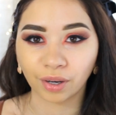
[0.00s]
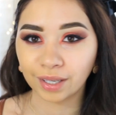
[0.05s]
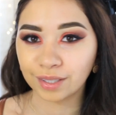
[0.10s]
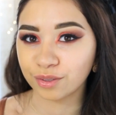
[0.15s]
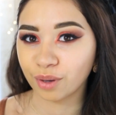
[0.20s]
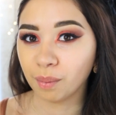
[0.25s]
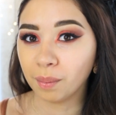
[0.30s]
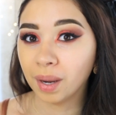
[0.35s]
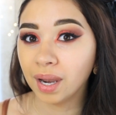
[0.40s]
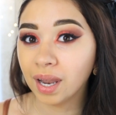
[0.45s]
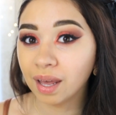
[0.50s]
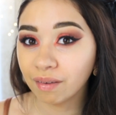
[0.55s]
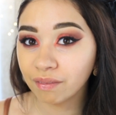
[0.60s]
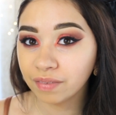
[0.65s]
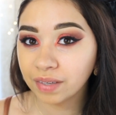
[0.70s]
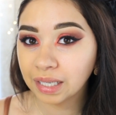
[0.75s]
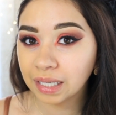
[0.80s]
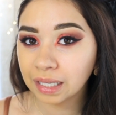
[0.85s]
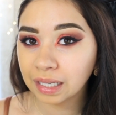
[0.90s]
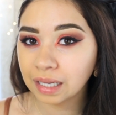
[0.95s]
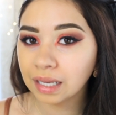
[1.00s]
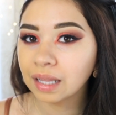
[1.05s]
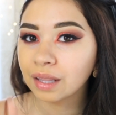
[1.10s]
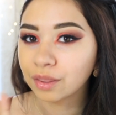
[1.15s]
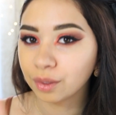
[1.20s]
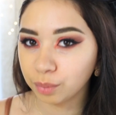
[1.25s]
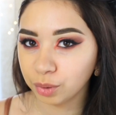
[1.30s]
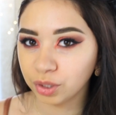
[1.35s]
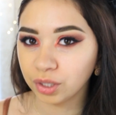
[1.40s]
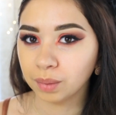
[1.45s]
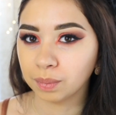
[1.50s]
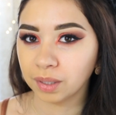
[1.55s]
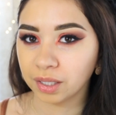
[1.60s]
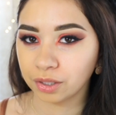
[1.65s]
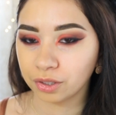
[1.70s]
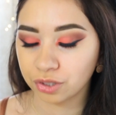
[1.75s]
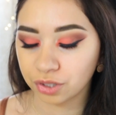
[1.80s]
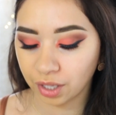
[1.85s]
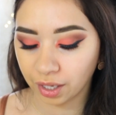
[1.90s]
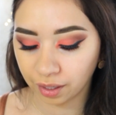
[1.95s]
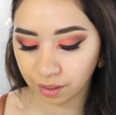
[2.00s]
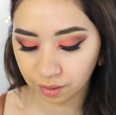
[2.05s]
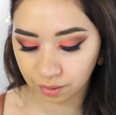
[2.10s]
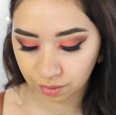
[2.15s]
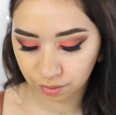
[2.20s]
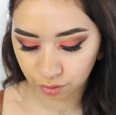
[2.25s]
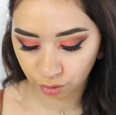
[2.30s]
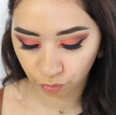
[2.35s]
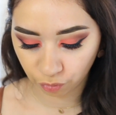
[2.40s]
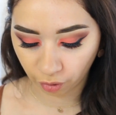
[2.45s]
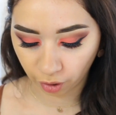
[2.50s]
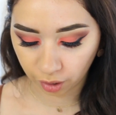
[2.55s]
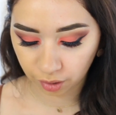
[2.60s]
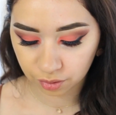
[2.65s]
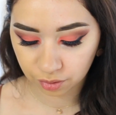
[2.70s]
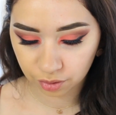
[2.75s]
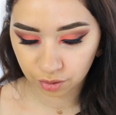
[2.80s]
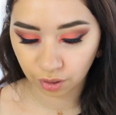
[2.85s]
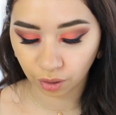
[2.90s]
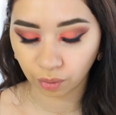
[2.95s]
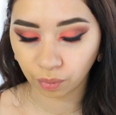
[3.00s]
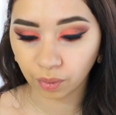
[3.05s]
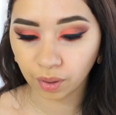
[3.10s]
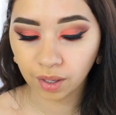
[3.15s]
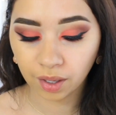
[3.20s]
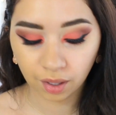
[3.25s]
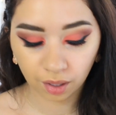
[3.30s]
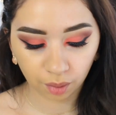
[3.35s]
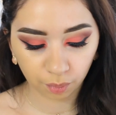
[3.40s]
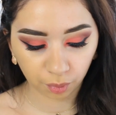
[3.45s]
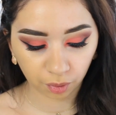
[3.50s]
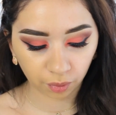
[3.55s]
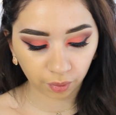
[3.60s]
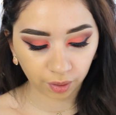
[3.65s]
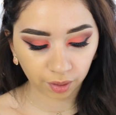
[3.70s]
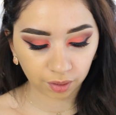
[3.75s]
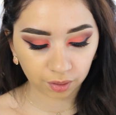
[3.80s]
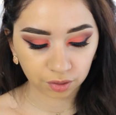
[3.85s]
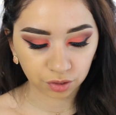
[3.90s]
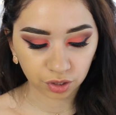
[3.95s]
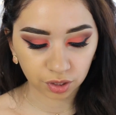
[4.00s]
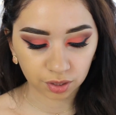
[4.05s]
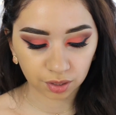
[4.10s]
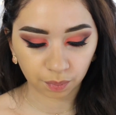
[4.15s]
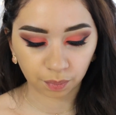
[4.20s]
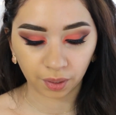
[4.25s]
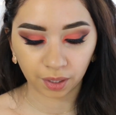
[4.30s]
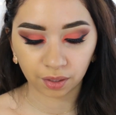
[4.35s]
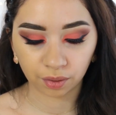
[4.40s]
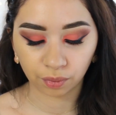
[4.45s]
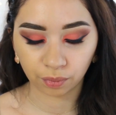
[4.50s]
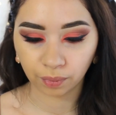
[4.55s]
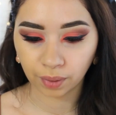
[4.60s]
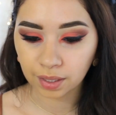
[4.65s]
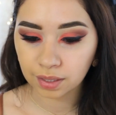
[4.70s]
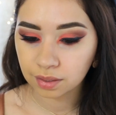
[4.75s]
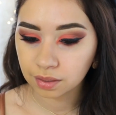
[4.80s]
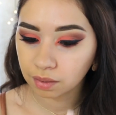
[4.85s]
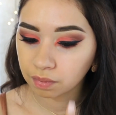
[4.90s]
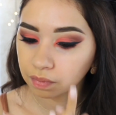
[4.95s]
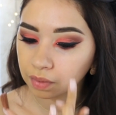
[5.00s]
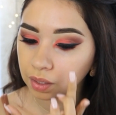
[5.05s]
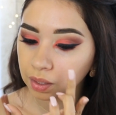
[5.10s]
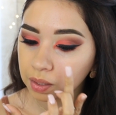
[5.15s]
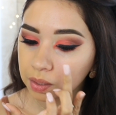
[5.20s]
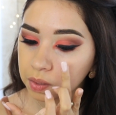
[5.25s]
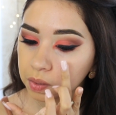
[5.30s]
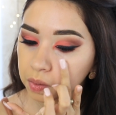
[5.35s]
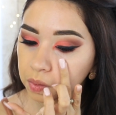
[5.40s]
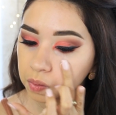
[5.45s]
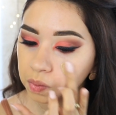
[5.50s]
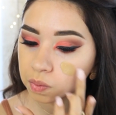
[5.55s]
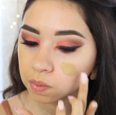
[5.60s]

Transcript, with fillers: Okay, so I'm loving the beauty blender side so far. So I'm gonna go ahead and just apply the rest of this